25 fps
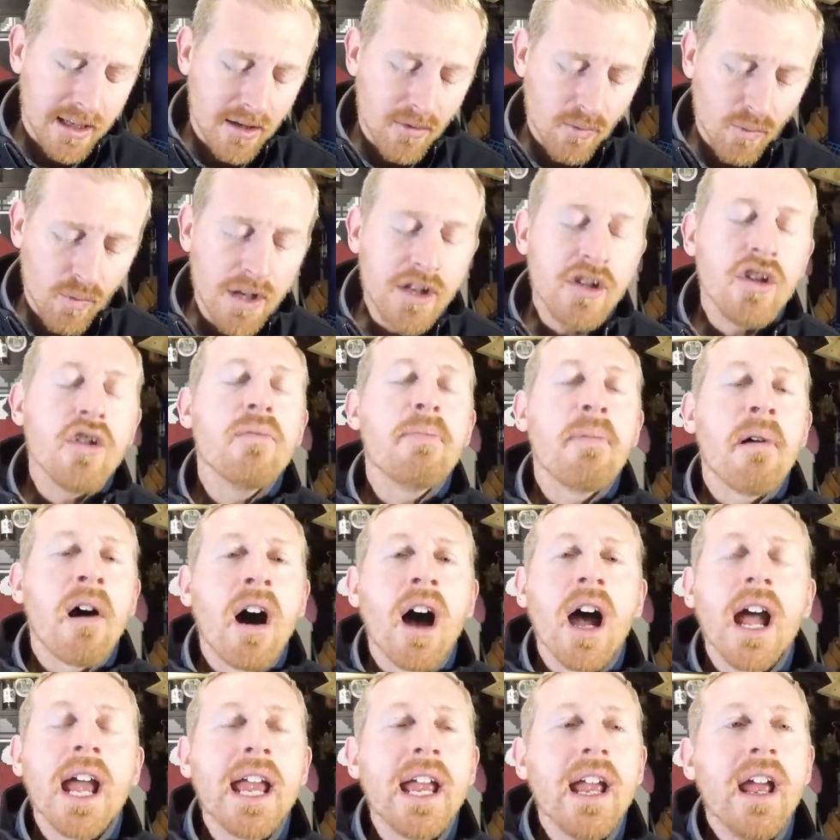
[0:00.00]
When you
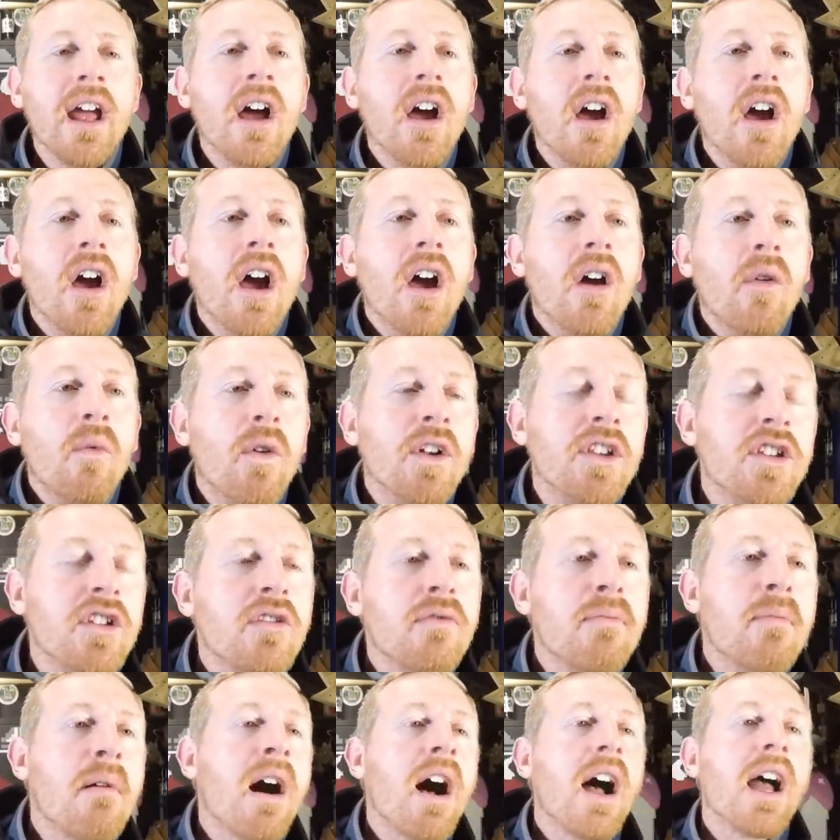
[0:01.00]
buy
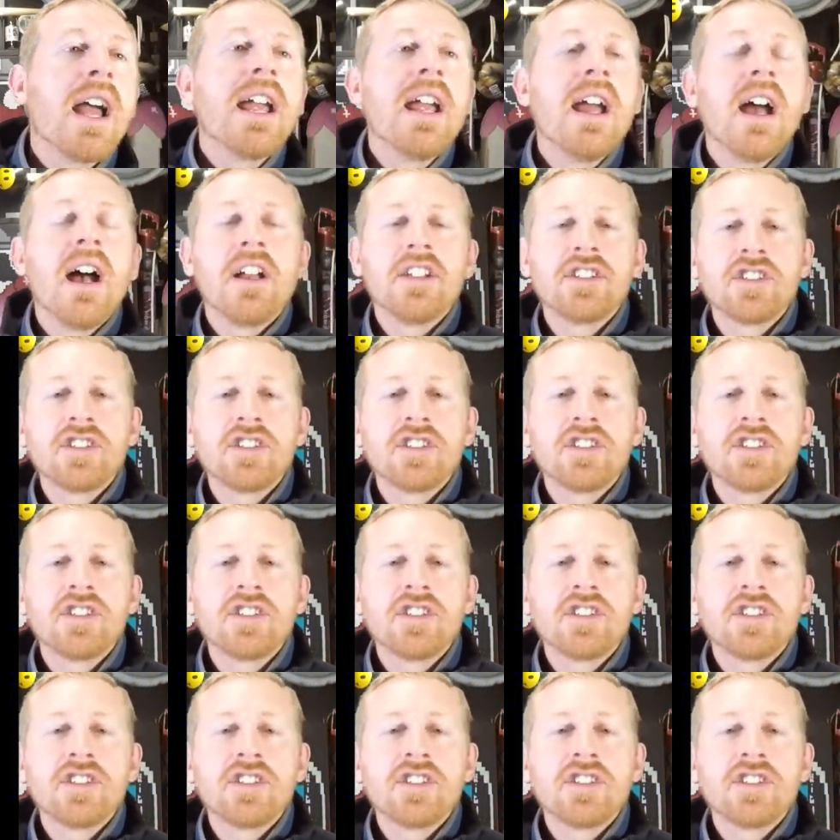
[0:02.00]
a